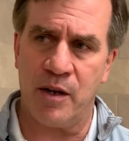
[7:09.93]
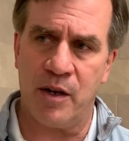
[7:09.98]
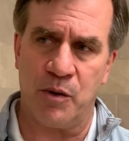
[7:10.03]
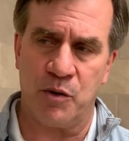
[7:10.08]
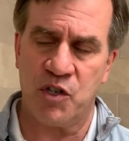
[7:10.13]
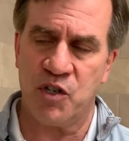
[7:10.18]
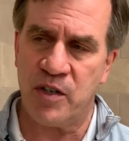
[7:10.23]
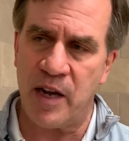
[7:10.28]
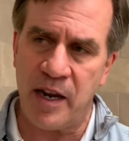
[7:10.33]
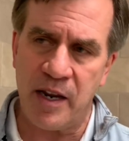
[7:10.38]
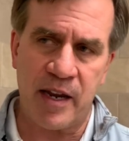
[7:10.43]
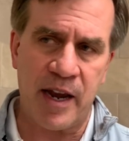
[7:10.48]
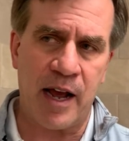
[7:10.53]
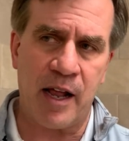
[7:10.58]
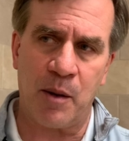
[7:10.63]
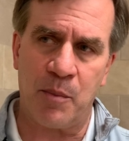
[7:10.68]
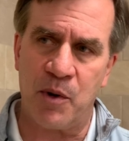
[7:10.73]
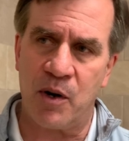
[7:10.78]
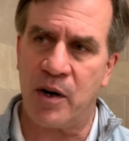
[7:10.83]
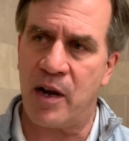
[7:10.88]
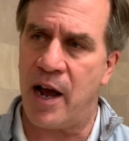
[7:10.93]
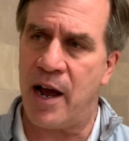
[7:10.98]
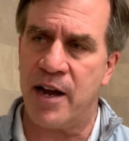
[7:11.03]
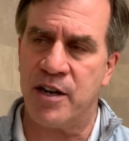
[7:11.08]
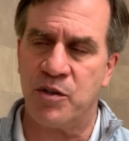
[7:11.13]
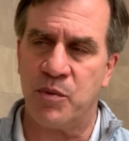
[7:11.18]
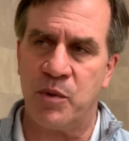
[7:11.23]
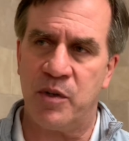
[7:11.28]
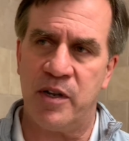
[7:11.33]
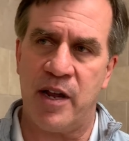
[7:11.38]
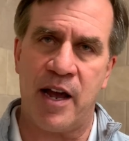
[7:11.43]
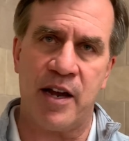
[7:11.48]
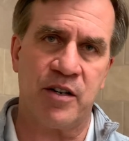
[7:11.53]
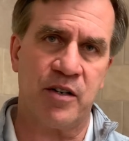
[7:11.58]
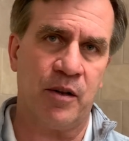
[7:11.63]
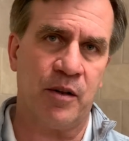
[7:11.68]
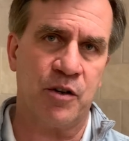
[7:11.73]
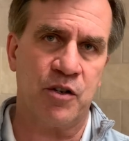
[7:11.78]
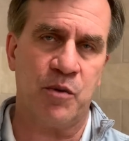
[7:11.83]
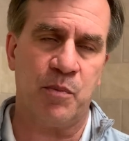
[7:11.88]
you know, state caliber guys with
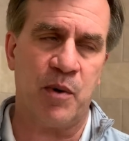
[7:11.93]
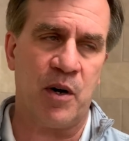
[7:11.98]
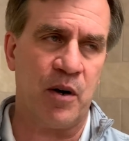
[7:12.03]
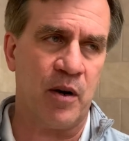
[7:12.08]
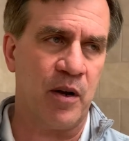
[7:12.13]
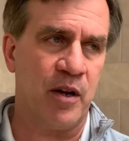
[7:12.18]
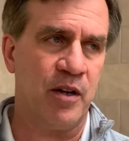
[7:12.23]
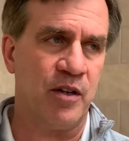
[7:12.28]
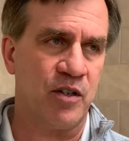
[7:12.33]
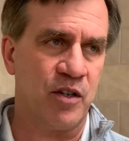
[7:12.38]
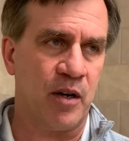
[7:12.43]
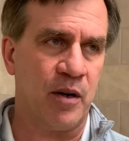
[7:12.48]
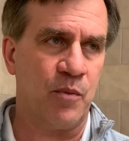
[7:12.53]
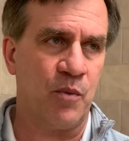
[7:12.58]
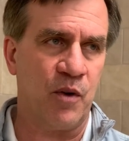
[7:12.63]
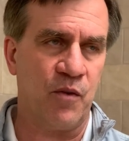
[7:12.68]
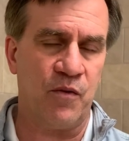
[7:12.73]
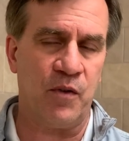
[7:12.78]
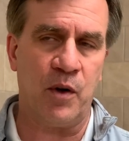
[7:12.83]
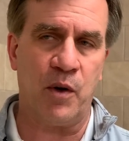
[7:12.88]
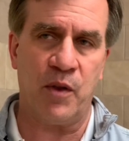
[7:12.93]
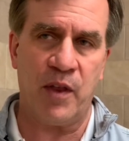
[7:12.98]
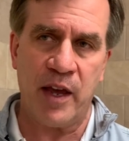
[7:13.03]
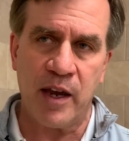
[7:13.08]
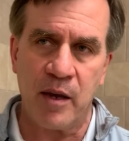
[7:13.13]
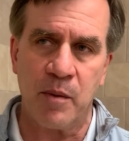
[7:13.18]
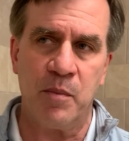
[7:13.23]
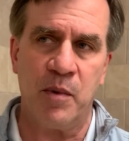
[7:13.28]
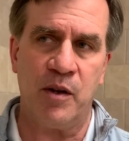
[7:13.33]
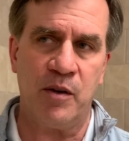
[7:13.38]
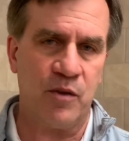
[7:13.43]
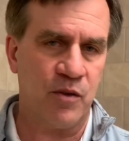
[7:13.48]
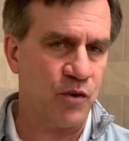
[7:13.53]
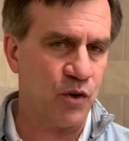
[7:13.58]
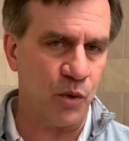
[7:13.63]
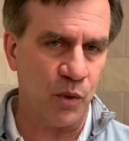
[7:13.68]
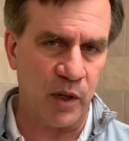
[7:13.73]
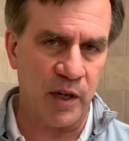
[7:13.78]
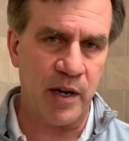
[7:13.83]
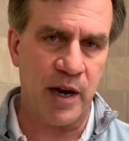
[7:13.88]
national experience, and we feel they can be
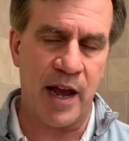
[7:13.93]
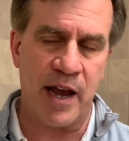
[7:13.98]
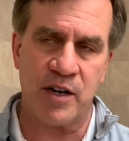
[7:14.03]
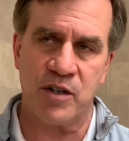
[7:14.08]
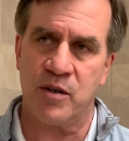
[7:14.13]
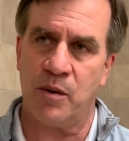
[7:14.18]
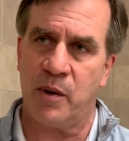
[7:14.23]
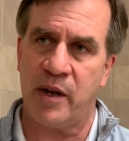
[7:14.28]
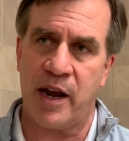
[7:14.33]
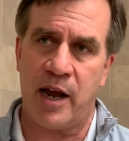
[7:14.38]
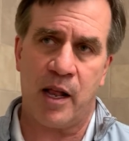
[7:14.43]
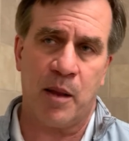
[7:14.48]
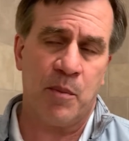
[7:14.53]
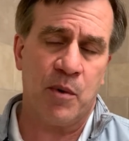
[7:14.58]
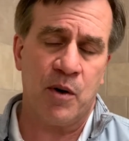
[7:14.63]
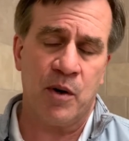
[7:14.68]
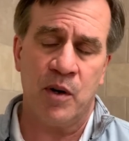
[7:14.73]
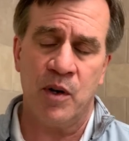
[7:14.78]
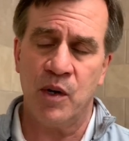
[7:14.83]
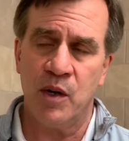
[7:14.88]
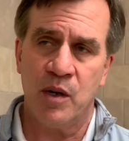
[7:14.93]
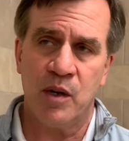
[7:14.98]
truly national caliber.